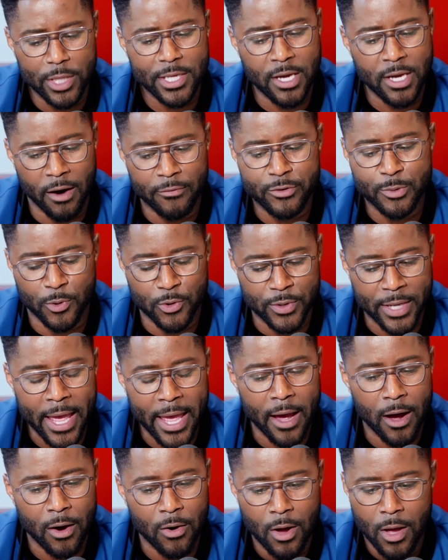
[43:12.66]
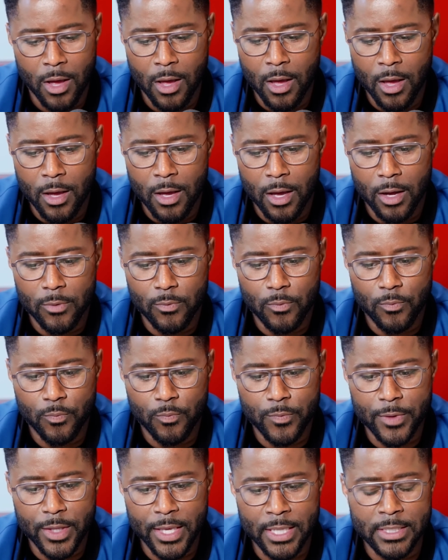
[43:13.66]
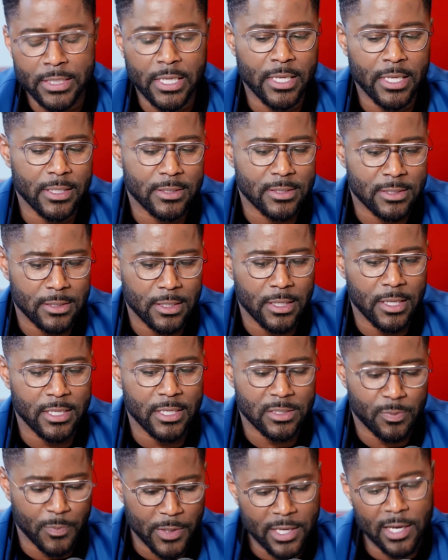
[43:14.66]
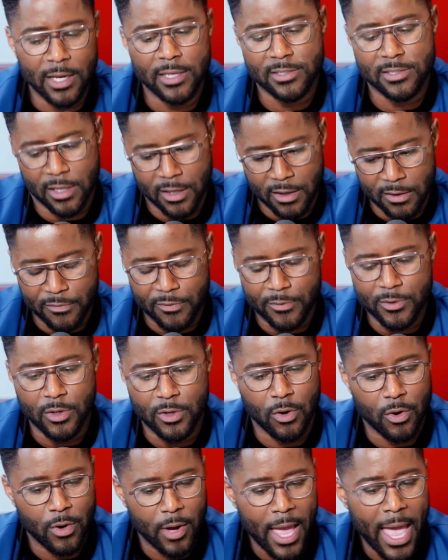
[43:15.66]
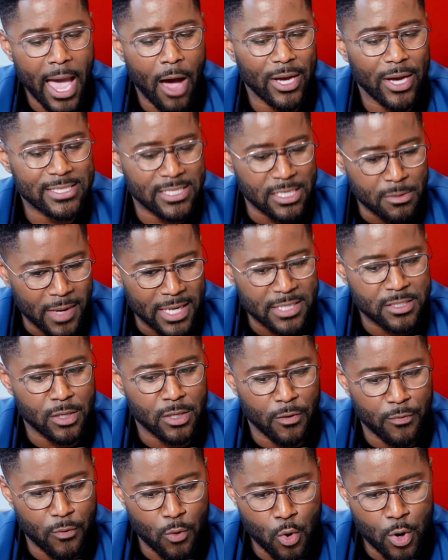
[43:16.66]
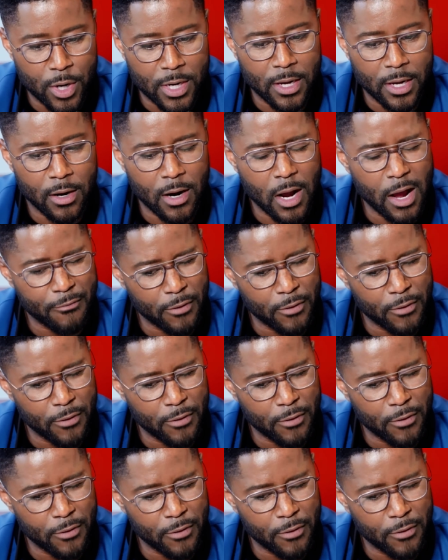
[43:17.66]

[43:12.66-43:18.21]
really comfortable now, and it's because of how I see myself on air. I